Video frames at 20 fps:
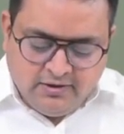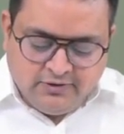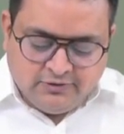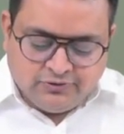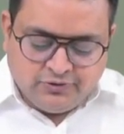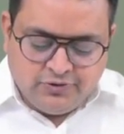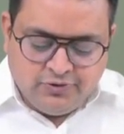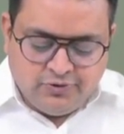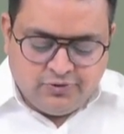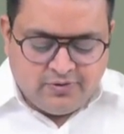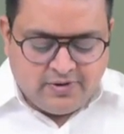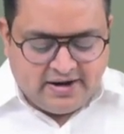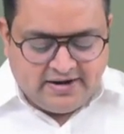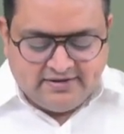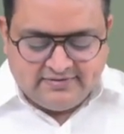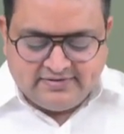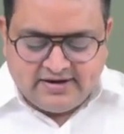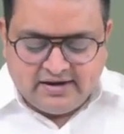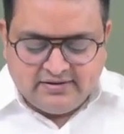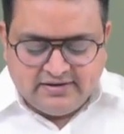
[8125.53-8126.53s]
So, you know,
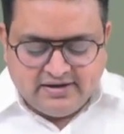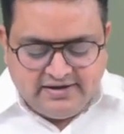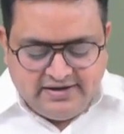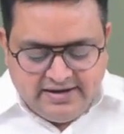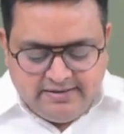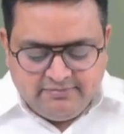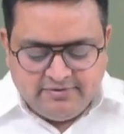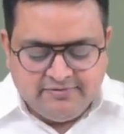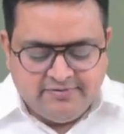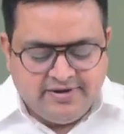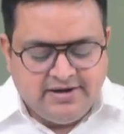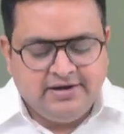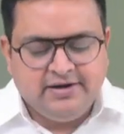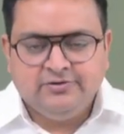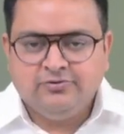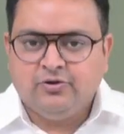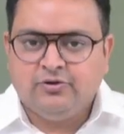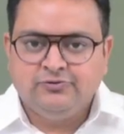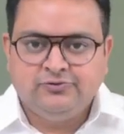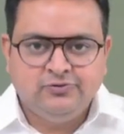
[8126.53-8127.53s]
understand that deemed dividend
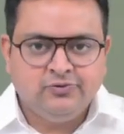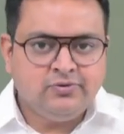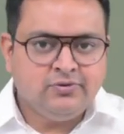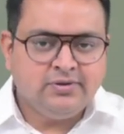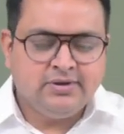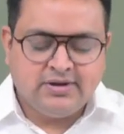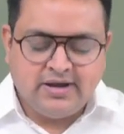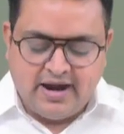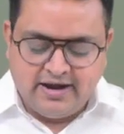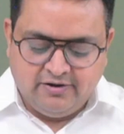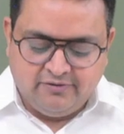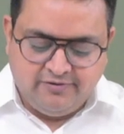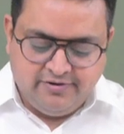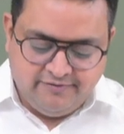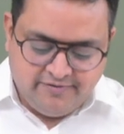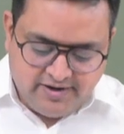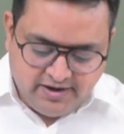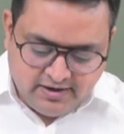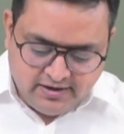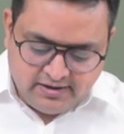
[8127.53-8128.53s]
is also kind of
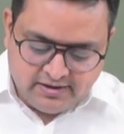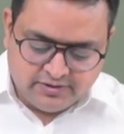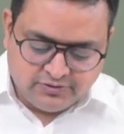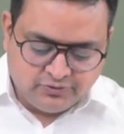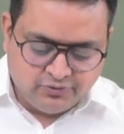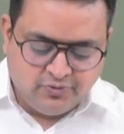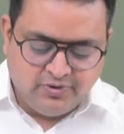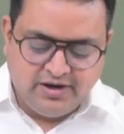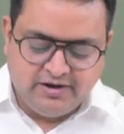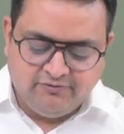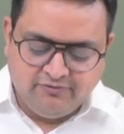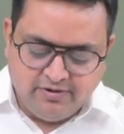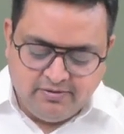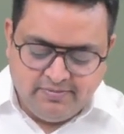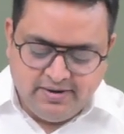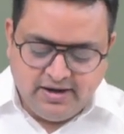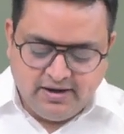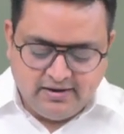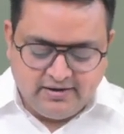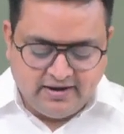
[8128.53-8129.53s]
dividend. So, it will
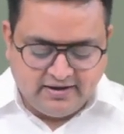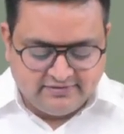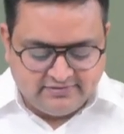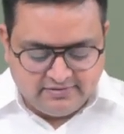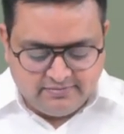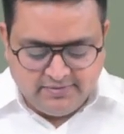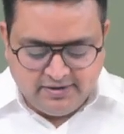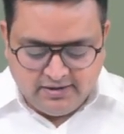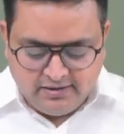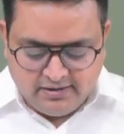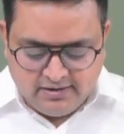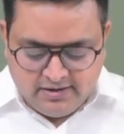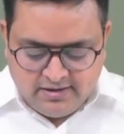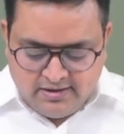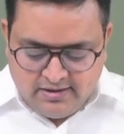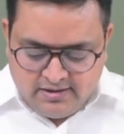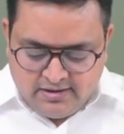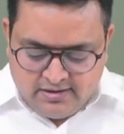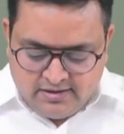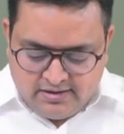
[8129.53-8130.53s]
be taxable
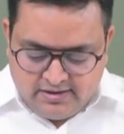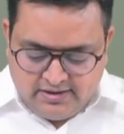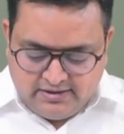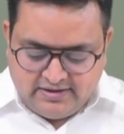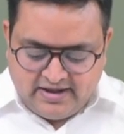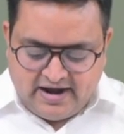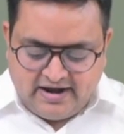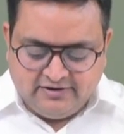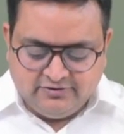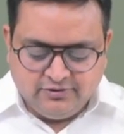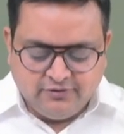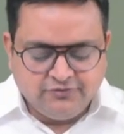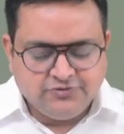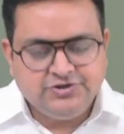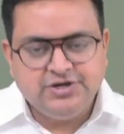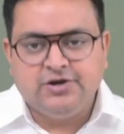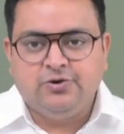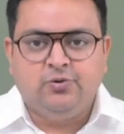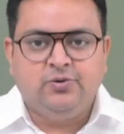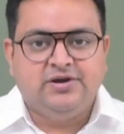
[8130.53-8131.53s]
in the hands of
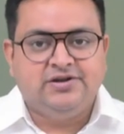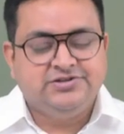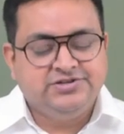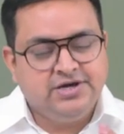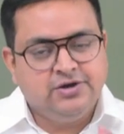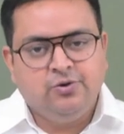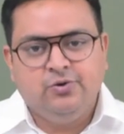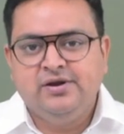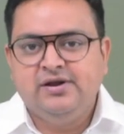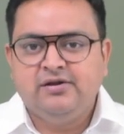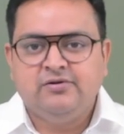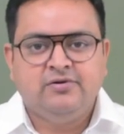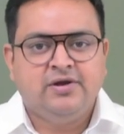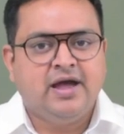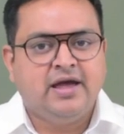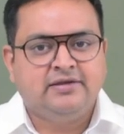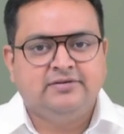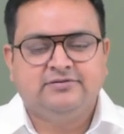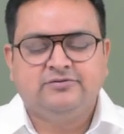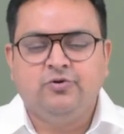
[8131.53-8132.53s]
shareholder. Shareholder
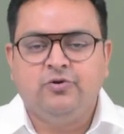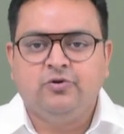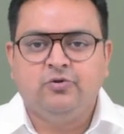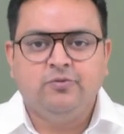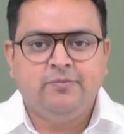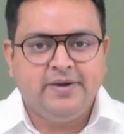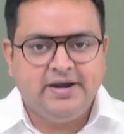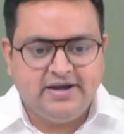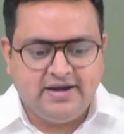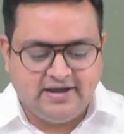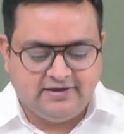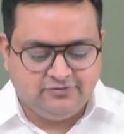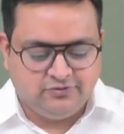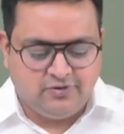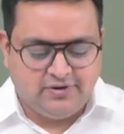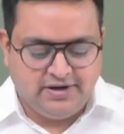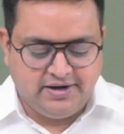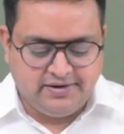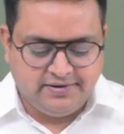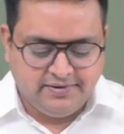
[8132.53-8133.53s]
is going to pay tax
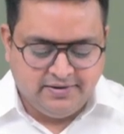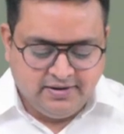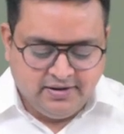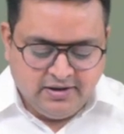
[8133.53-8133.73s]
on it.